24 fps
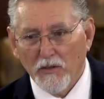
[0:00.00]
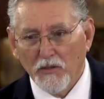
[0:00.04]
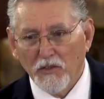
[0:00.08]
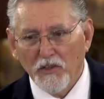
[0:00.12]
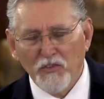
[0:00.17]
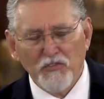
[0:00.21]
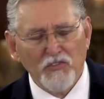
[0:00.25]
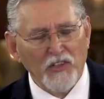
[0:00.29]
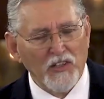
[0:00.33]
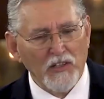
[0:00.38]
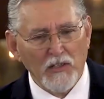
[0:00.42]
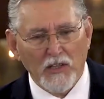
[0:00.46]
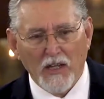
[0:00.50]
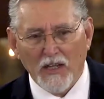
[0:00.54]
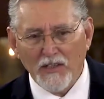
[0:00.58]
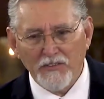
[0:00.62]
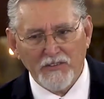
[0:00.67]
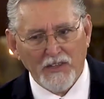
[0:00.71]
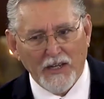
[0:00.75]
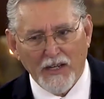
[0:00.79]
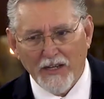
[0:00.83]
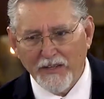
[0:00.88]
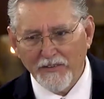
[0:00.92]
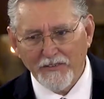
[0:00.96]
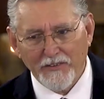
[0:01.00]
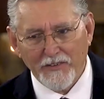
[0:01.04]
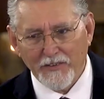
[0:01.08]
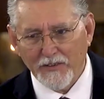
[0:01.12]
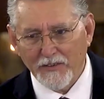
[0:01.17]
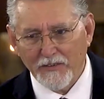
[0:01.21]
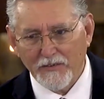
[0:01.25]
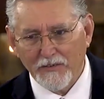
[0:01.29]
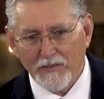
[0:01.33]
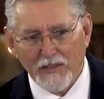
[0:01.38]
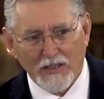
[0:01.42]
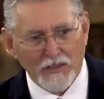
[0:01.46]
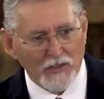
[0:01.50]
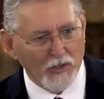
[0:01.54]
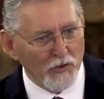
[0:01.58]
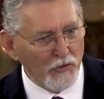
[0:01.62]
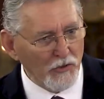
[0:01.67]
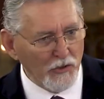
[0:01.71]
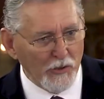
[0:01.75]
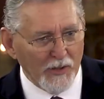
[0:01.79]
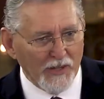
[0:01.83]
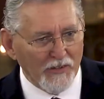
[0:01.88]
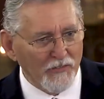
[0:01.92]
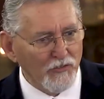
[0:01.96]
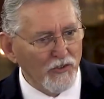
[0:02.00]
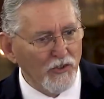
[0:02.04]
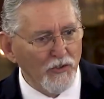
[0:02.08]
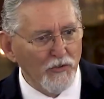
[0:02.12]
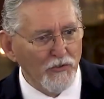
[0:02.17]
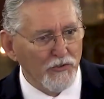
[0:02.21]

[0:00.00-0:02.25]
You've seen lots of accidents. I know you have too,